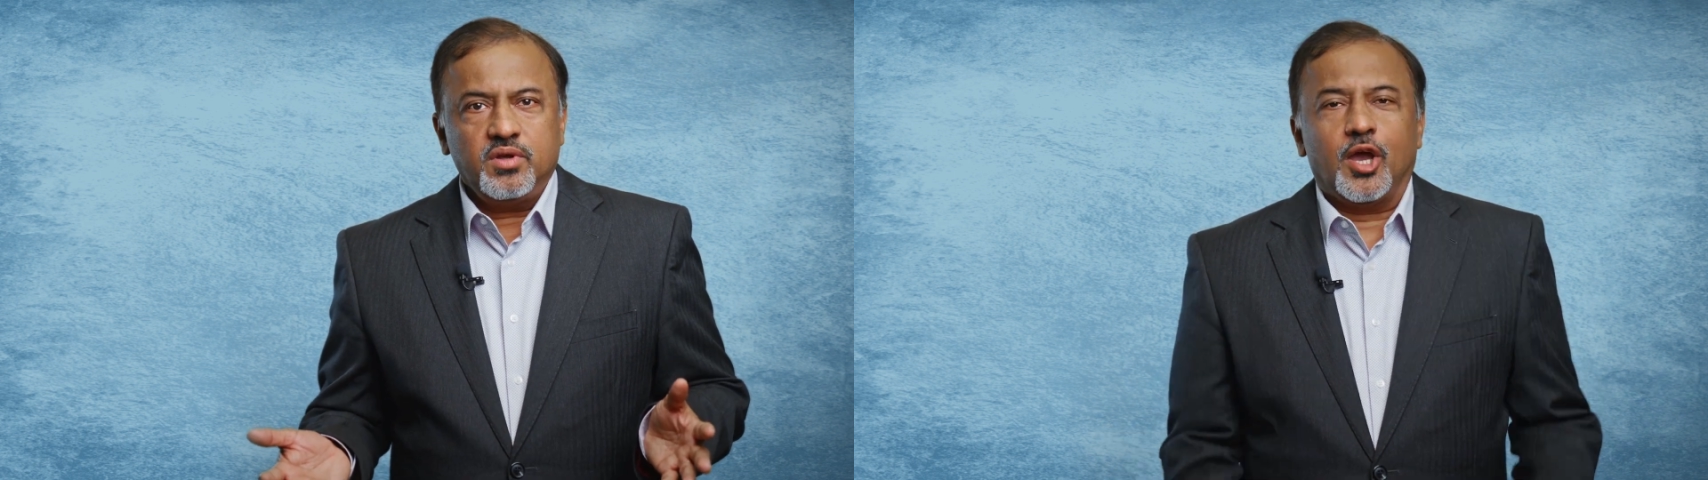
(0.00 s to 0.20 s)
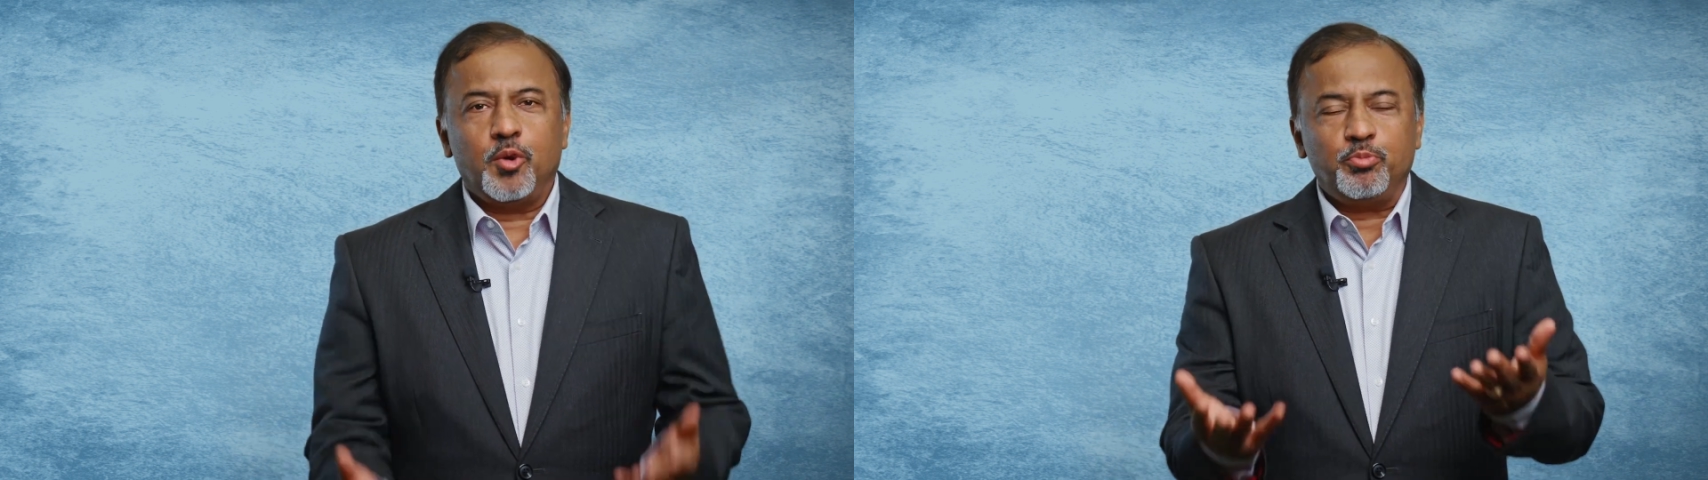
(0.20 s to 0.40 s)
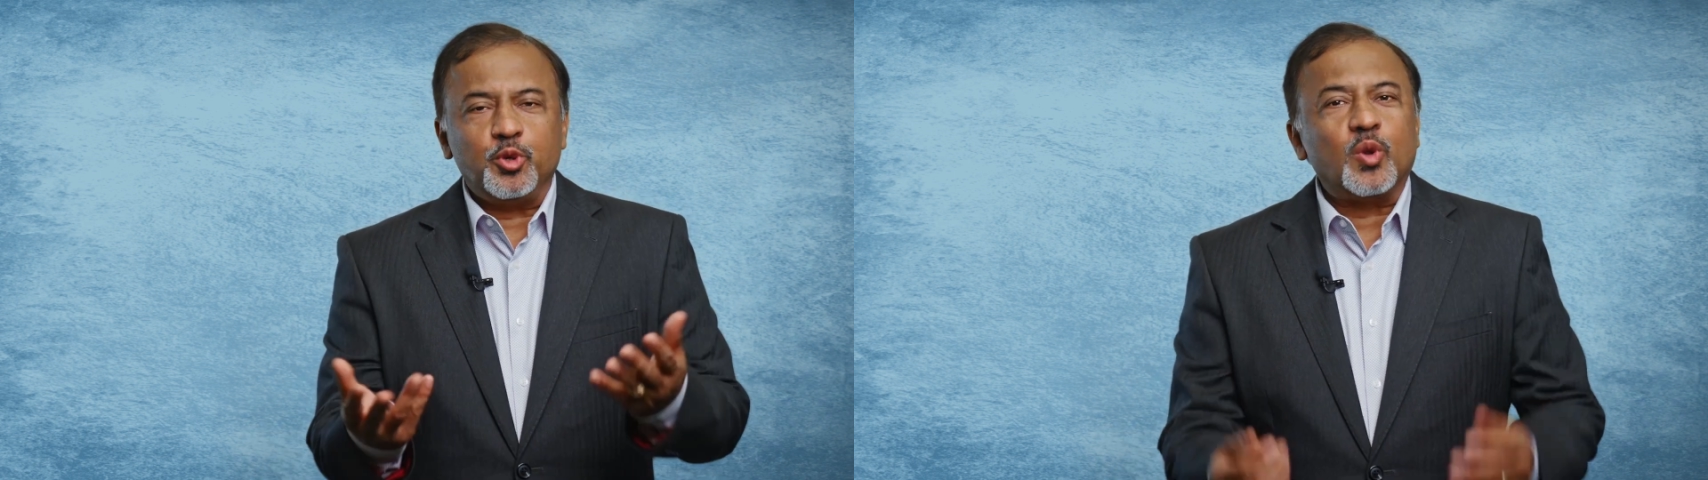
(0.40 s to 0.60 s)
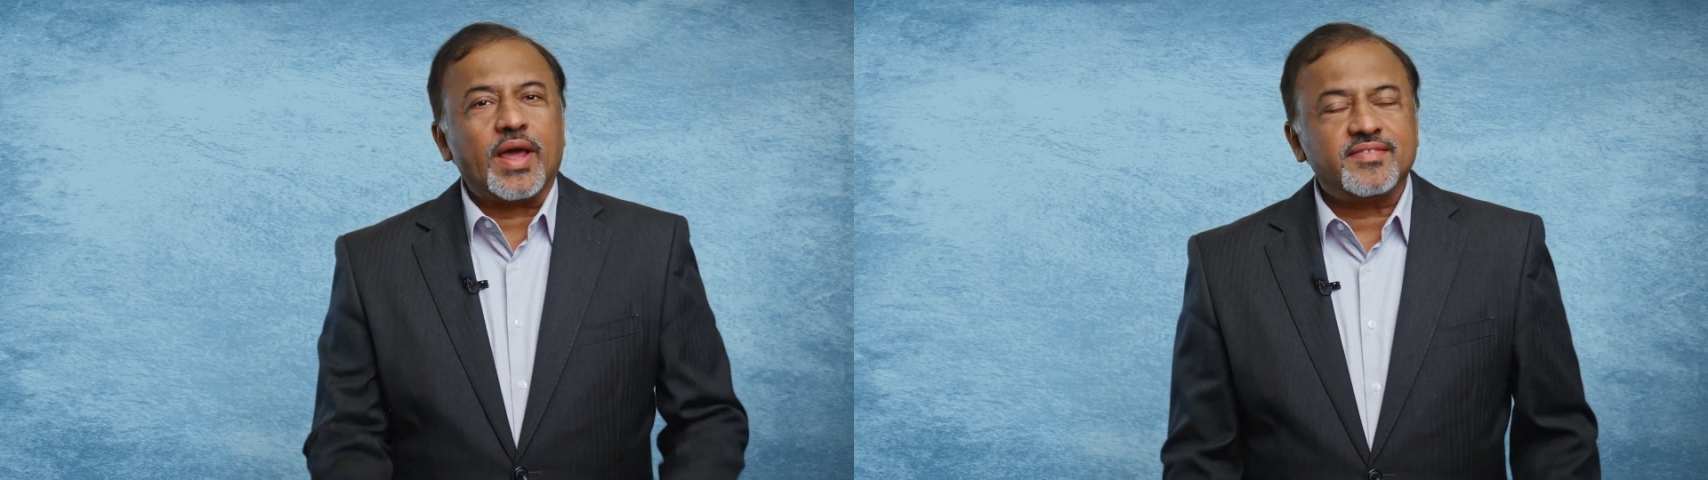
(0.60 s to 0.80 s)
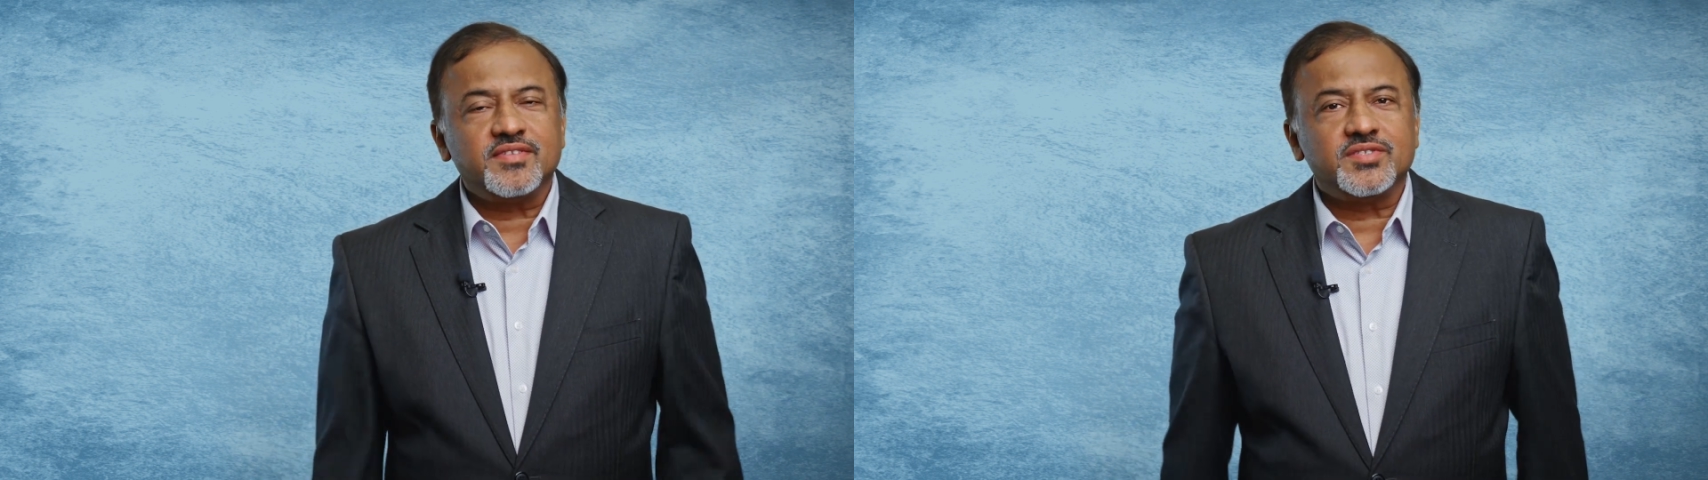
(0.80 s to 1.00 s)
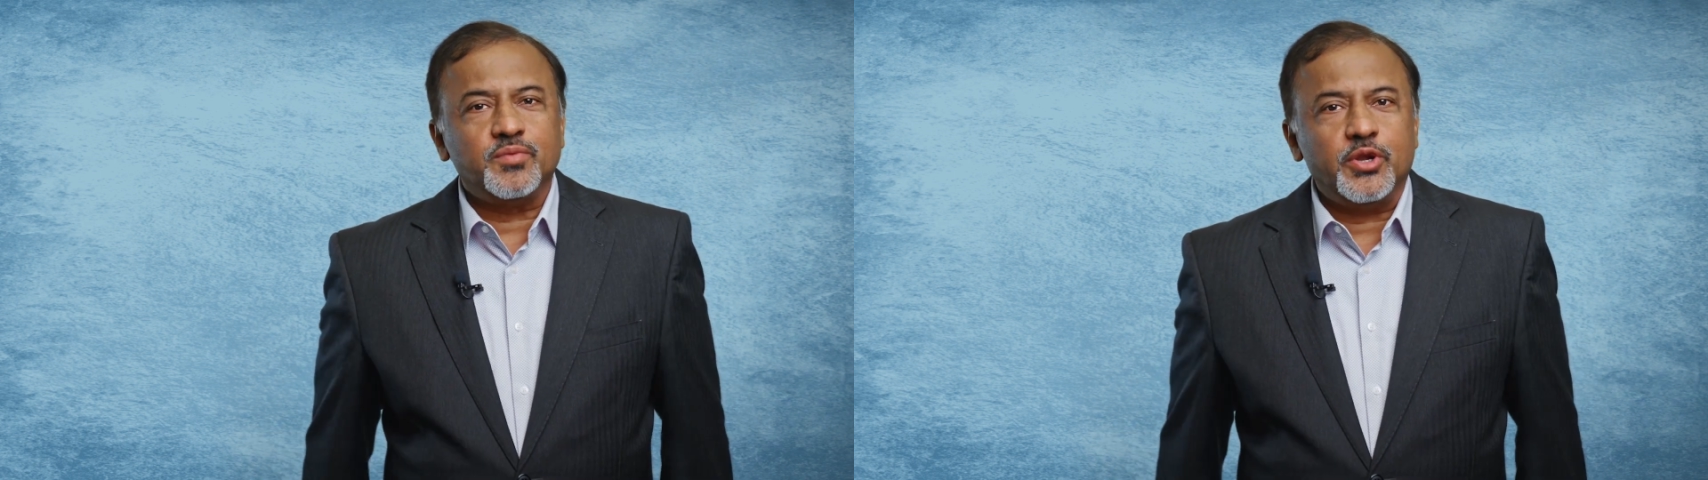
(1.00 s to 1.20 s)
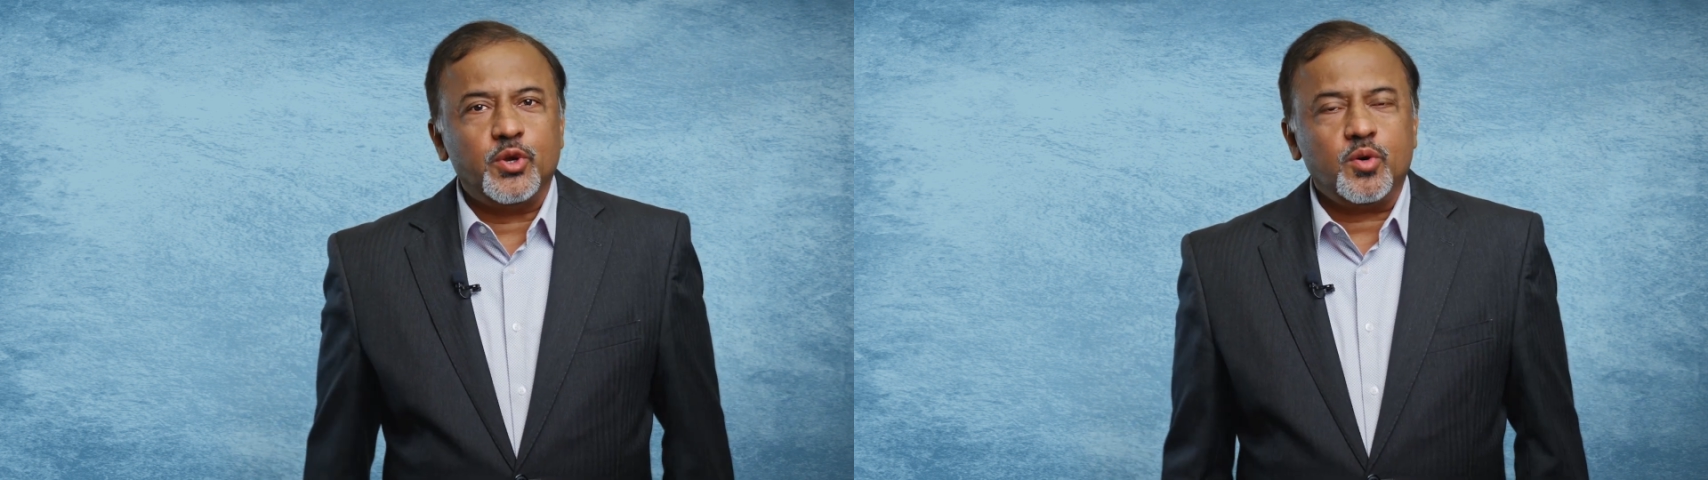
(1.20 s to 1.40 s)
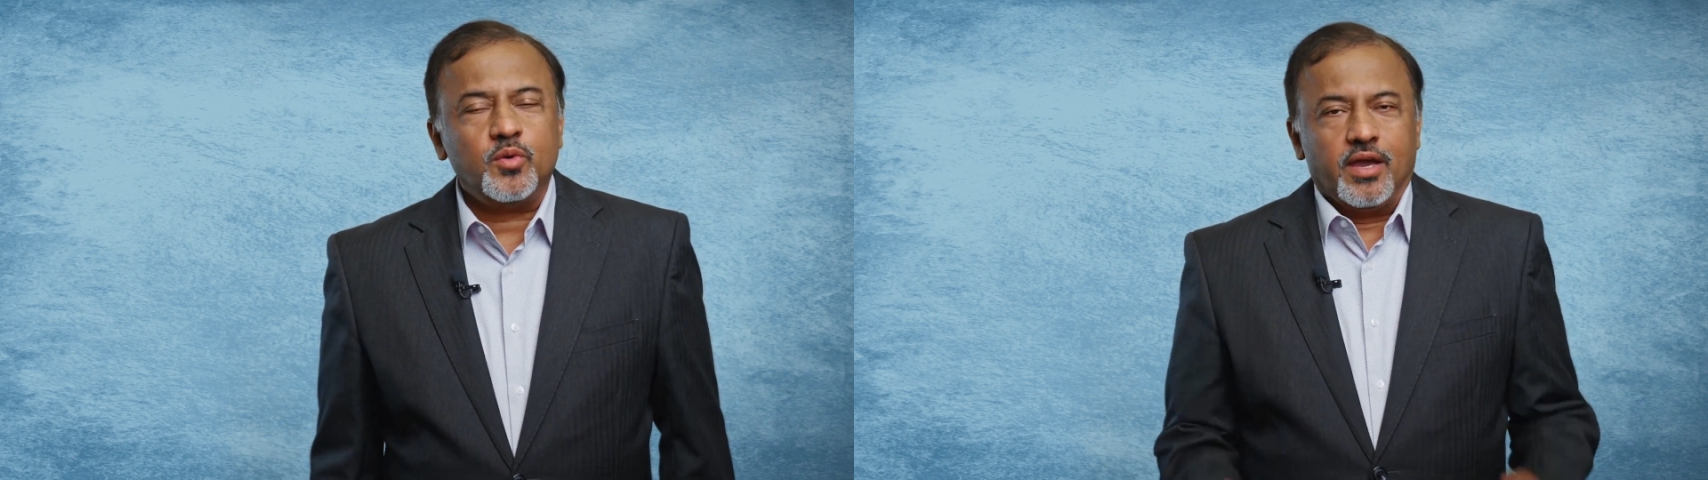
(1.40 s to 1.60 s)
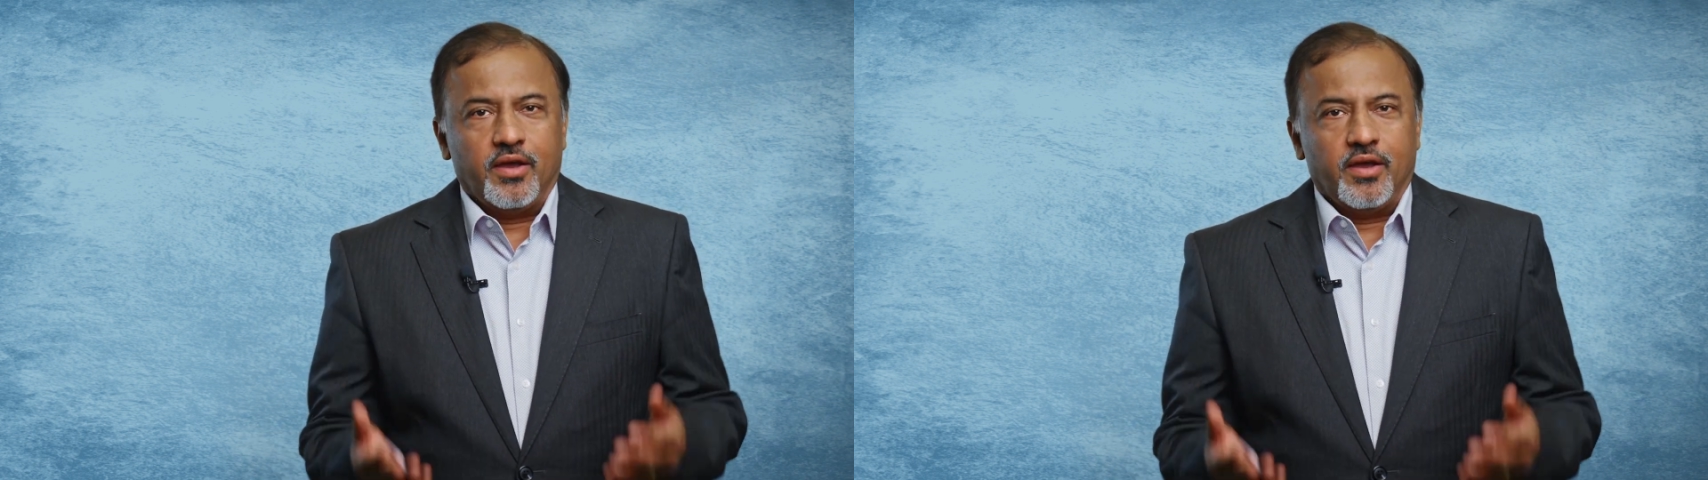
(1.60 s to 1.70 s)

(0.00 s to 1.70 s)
I hope you like this video.